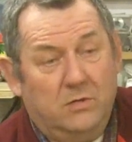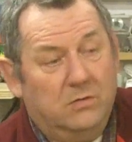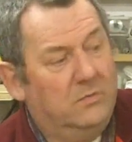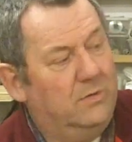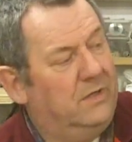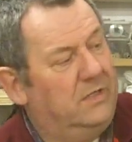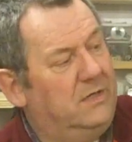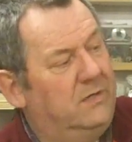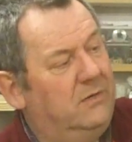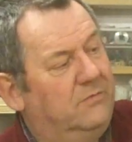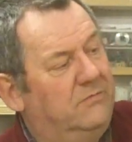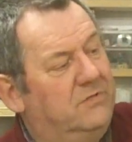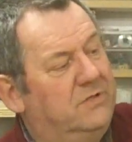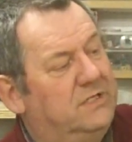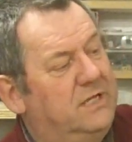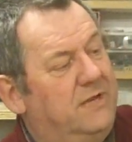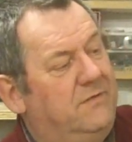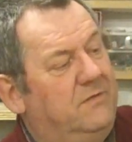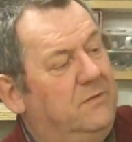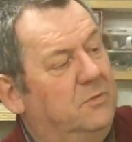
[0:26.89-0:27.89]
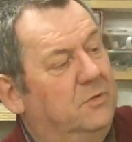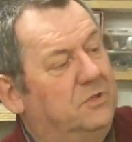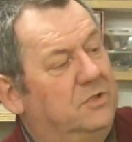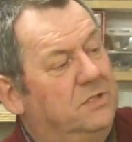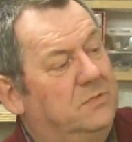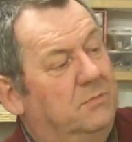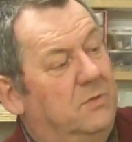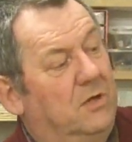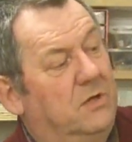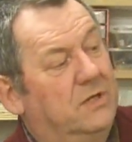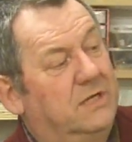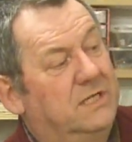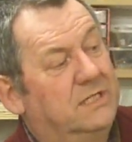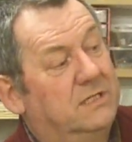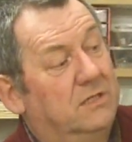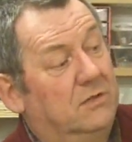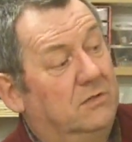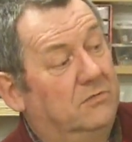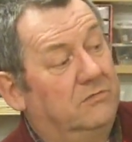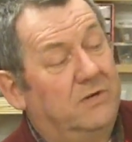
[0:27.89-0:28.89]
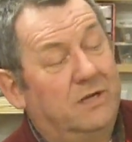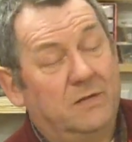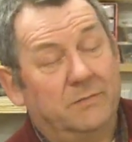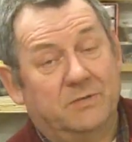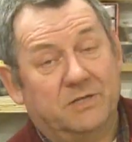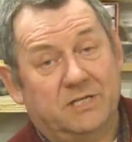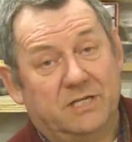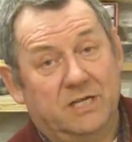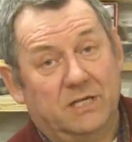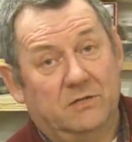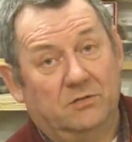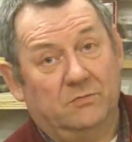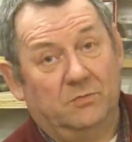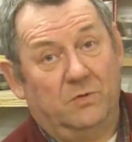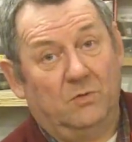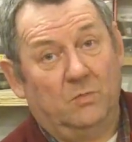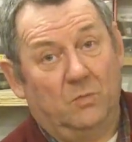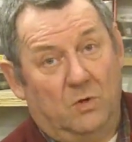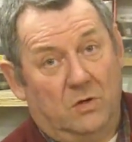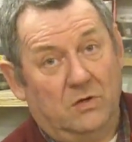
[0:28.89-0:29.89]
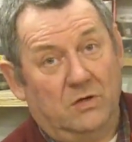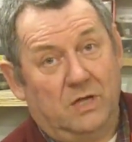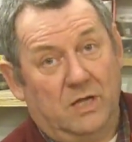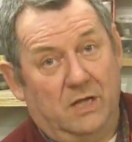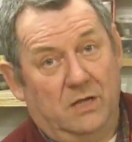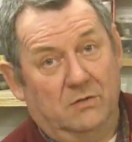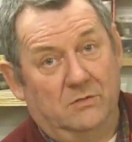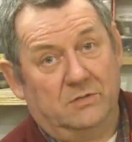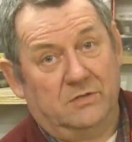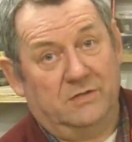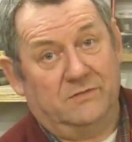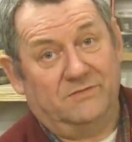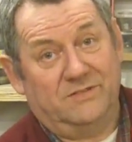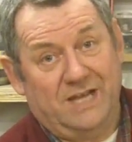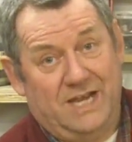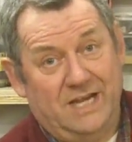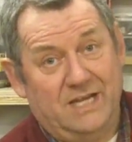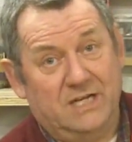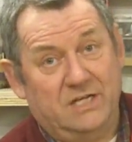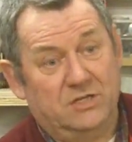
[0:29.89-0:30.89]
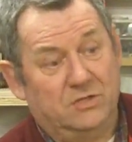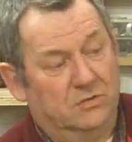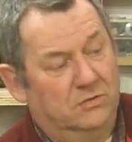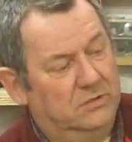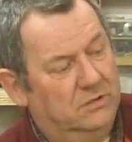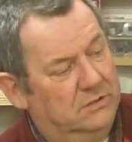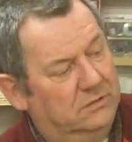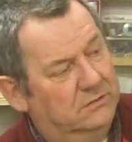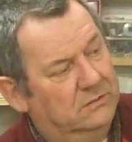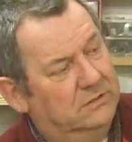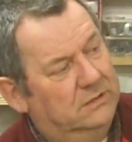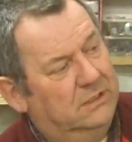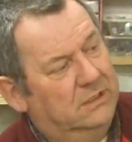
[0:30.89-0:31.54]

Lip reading: when you receive your butcher's block is they'll already be sealed with one coat of Danish oil